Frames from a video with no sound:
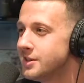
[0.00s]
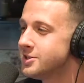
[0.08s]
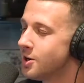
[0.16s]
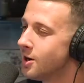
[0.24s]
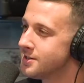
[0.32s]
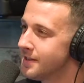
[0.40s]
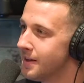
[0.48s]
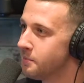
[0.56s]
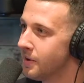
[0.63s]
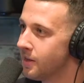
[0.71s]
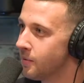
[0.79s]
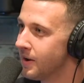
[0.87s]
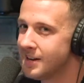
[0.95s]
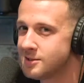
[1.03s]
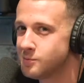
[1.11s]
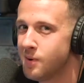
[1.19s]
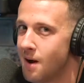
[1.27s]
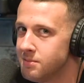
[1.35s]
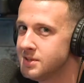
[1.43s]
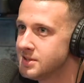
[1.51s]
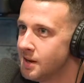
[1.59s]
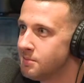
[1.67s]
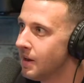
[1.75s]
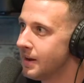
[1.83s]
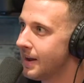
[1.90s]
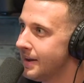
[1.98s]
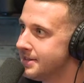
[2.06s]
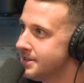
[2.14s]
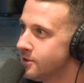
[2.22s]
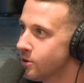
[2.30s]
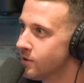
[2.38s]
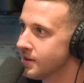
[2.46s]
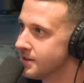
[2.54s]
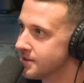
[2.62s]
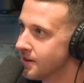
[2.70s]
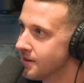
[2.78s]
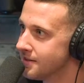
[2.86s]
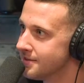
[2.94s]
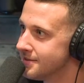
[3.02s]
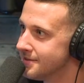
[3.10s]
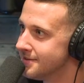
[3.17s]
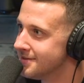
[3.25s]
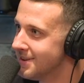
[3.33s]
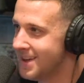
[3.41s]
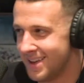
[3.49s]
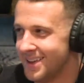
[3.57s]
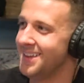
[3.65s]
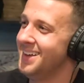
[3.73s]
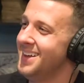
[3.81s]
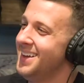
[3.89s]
in charge of that, by the way? It's probably some like eighteen-year-old intern. Oh, yeah. That, I don't